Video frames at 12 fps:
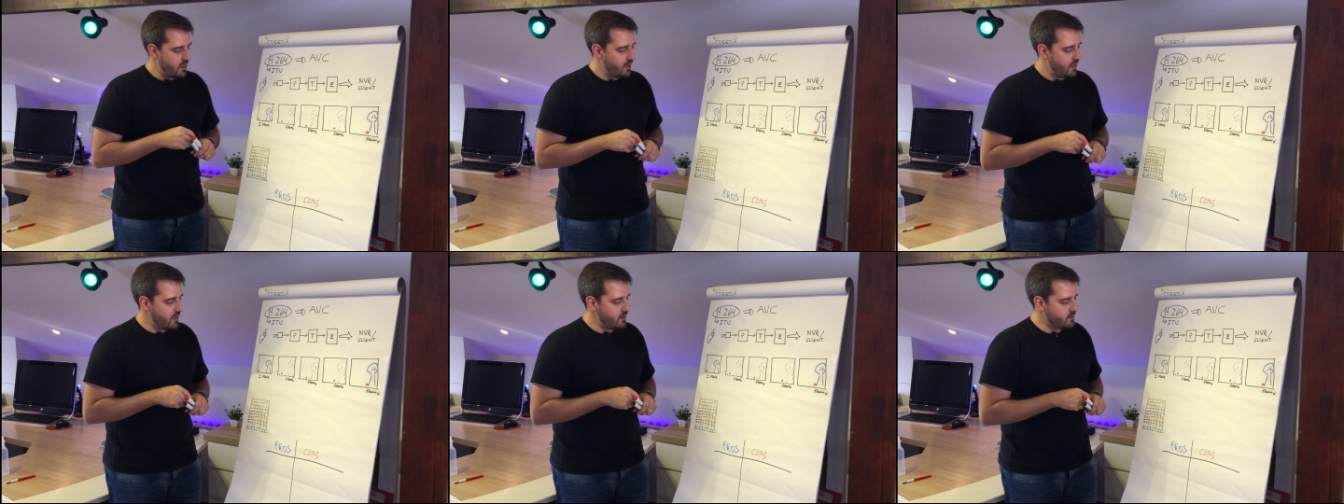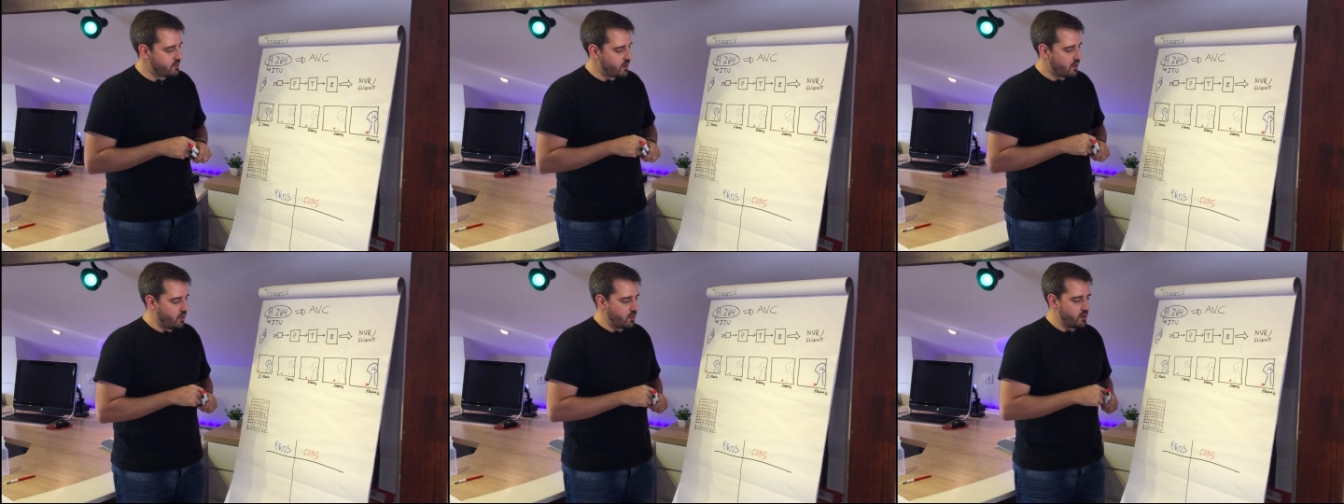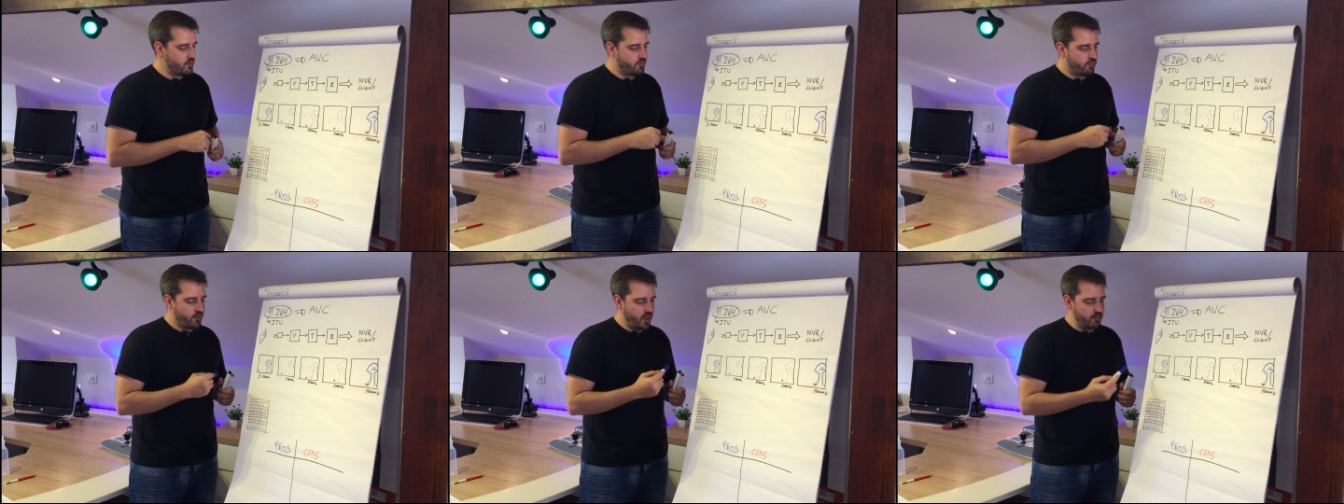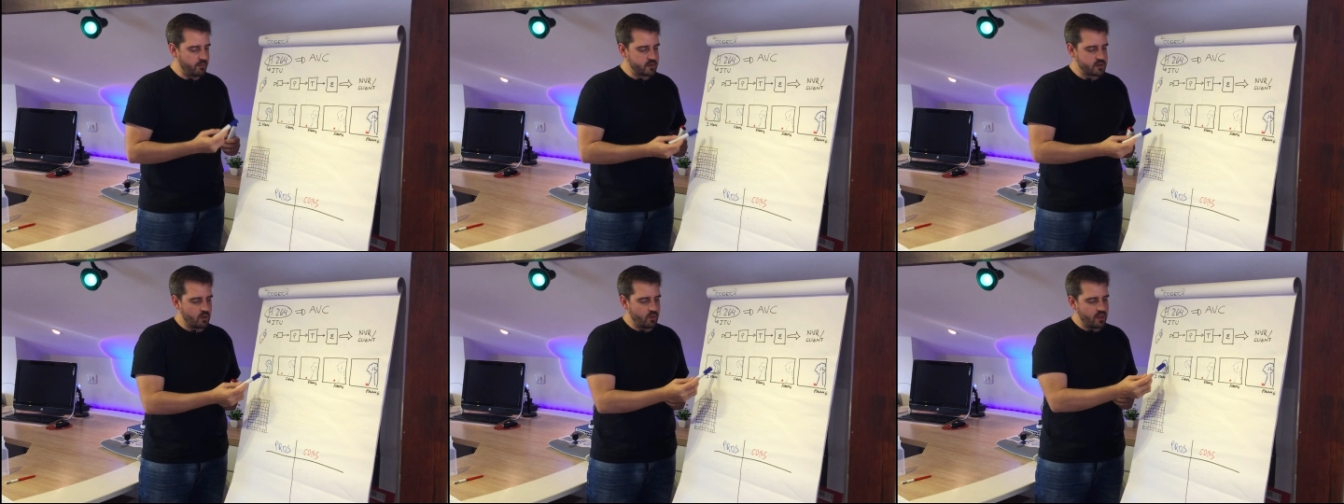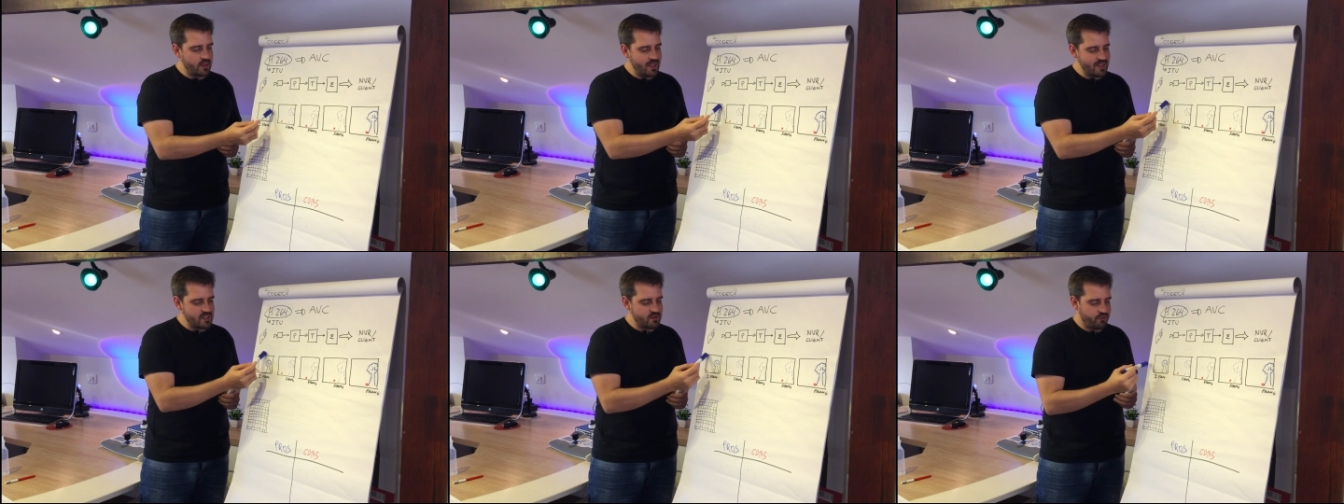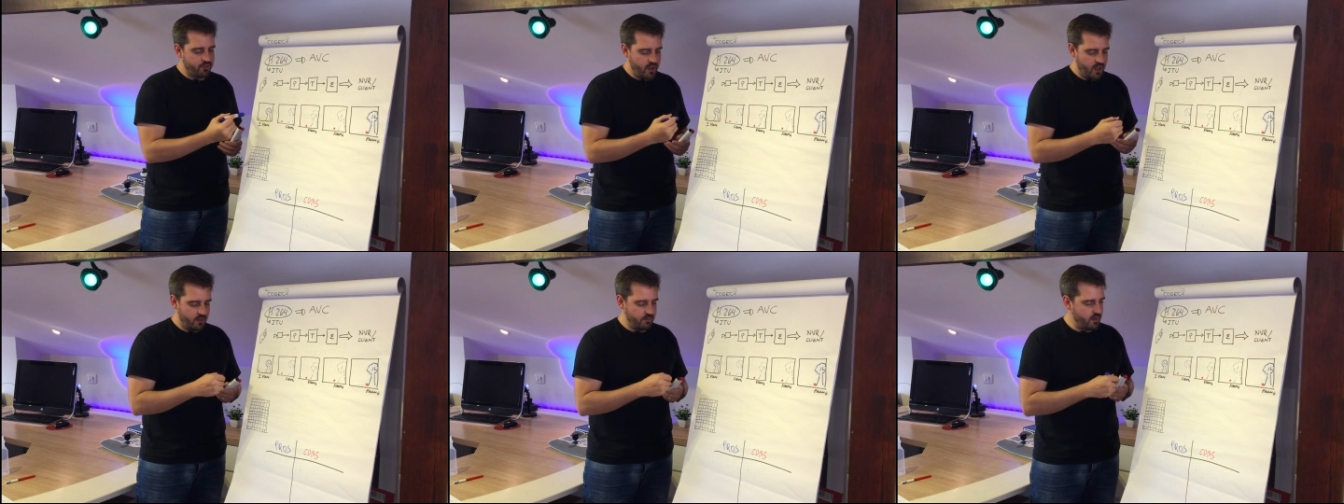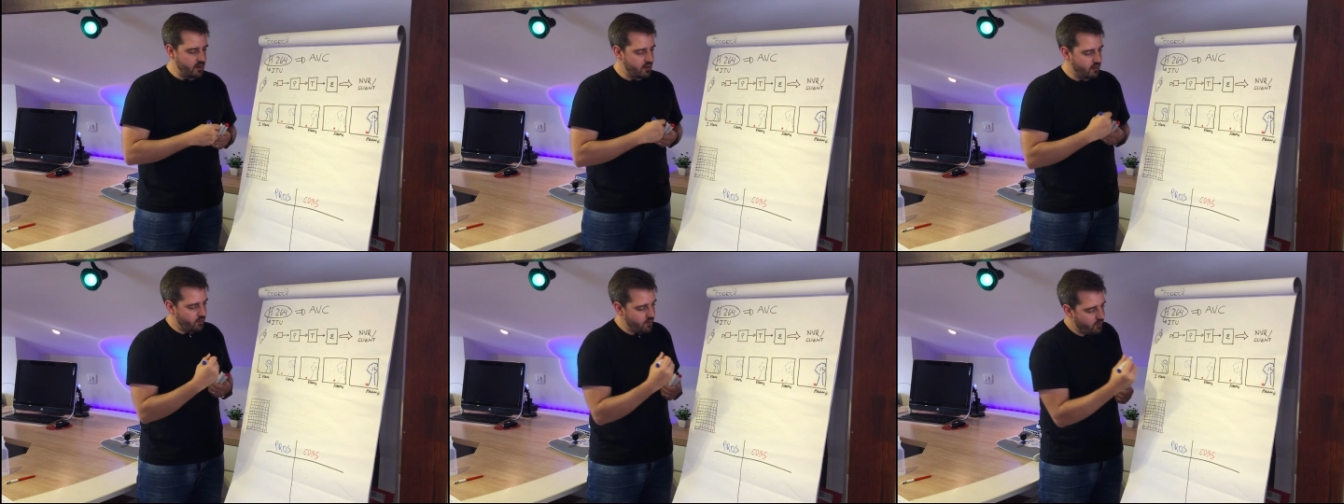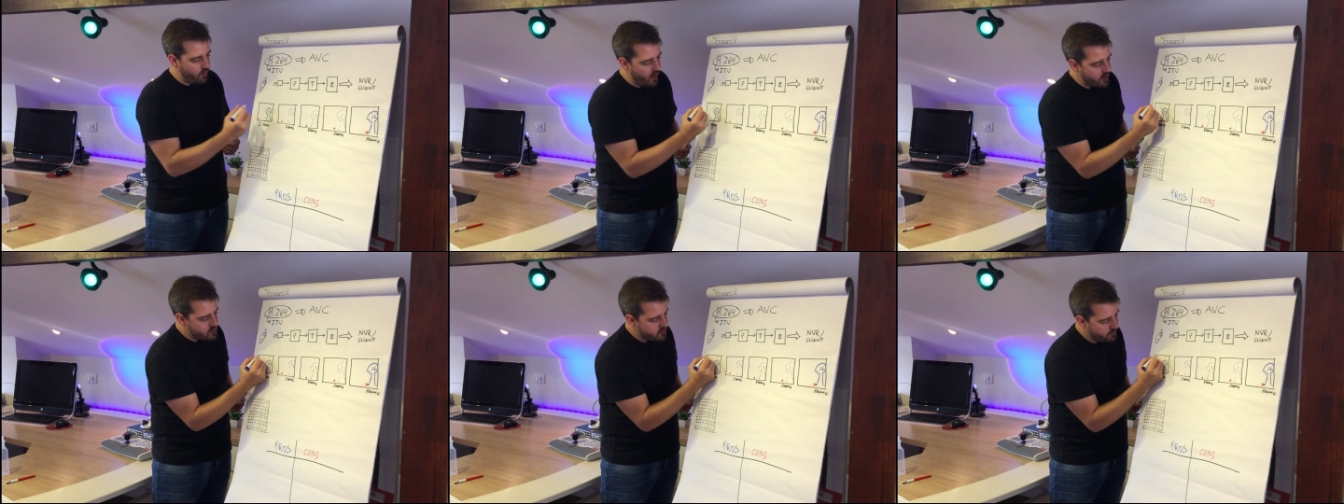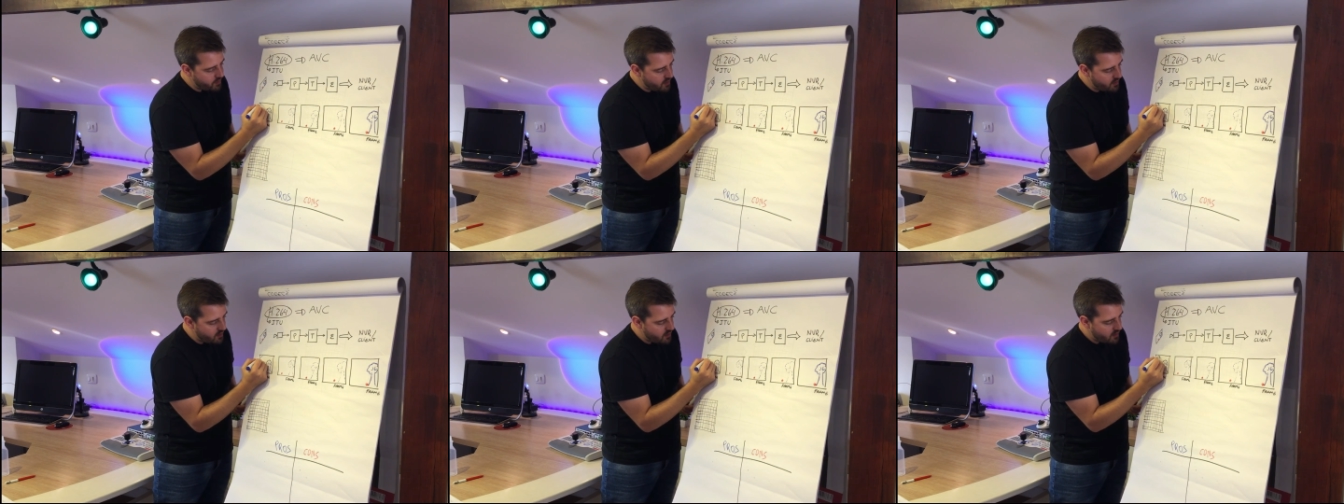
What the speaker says: intra-coded frame. So this frame will actually be